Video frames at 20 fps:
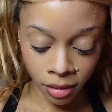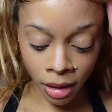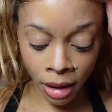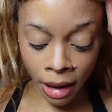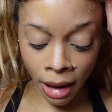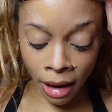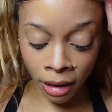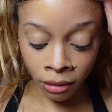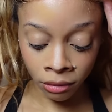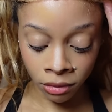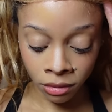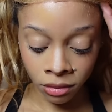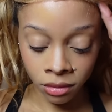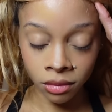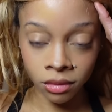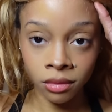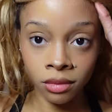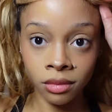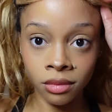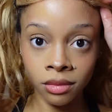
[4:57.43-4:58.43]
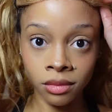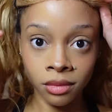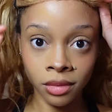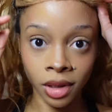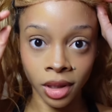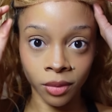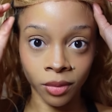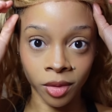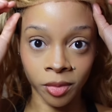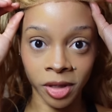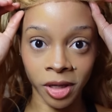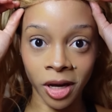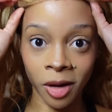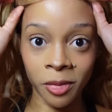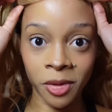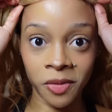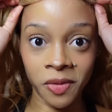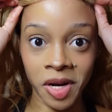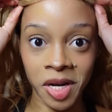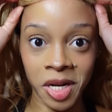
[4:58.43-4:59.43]
Ah! I don't want to be
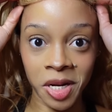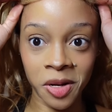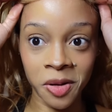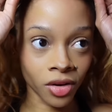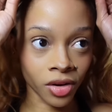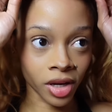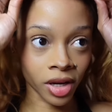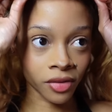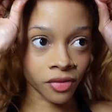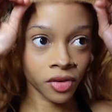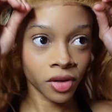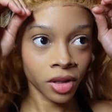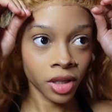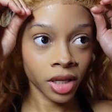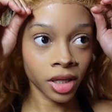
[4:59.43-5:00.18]
copyrighted. Okay, I feel